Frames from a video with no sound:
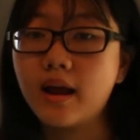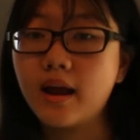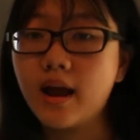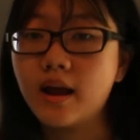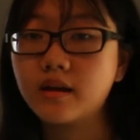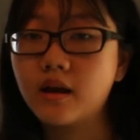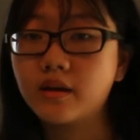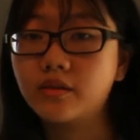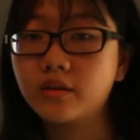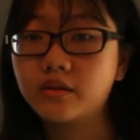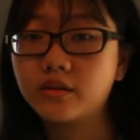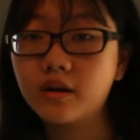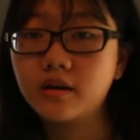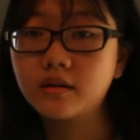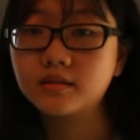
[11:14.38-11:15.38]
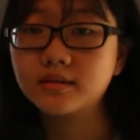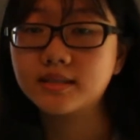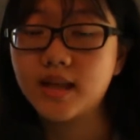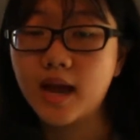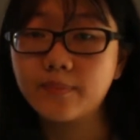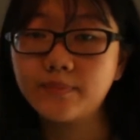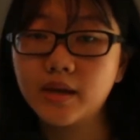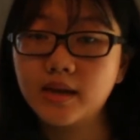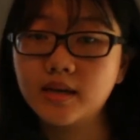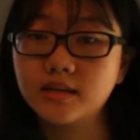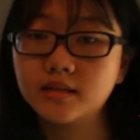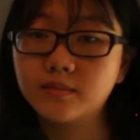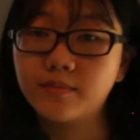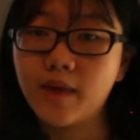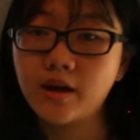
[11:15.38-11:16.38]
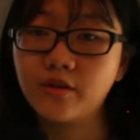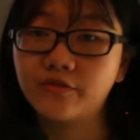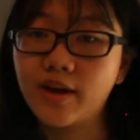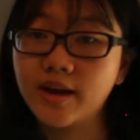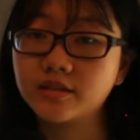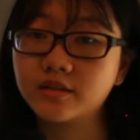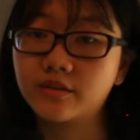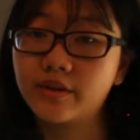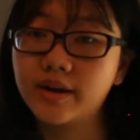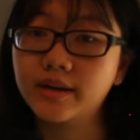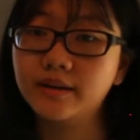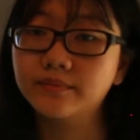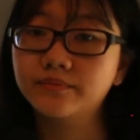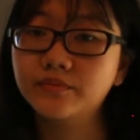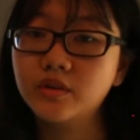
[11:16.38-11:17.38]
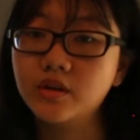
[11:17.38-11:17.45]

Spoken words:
And the third step is manufacturing.